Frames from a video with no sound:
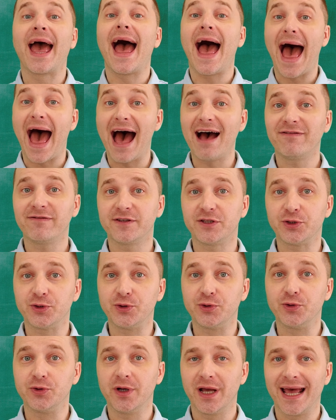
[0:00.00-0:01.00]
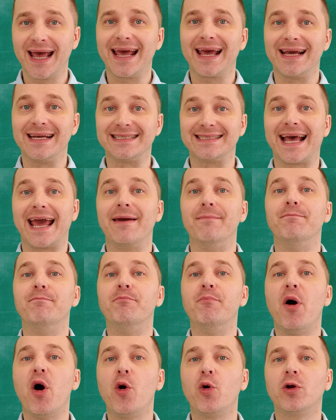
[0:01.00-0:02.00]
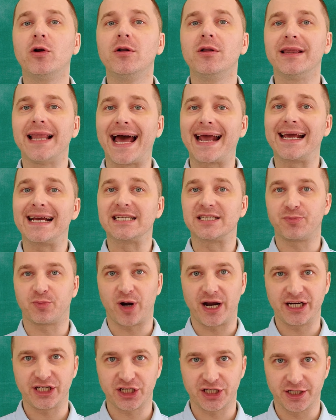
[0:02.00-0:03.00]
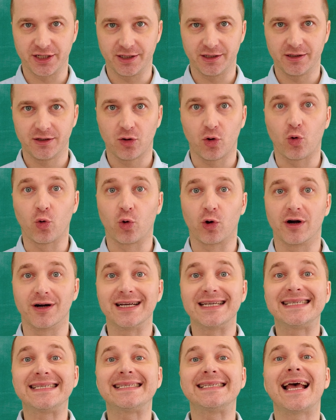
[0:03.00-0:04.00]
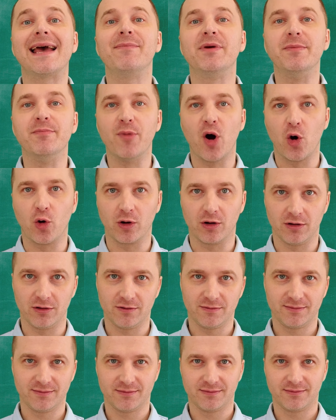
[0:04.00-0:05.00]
Have to is a modal-like expression or semi-modal.